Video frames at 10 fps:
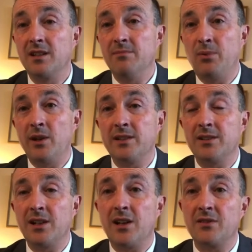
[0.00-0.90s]
The boys
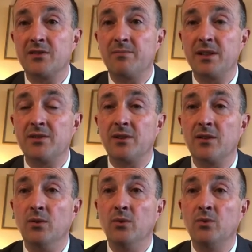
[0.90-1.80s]
and girls have been
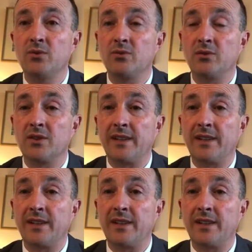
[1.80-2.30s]
doing all sorts of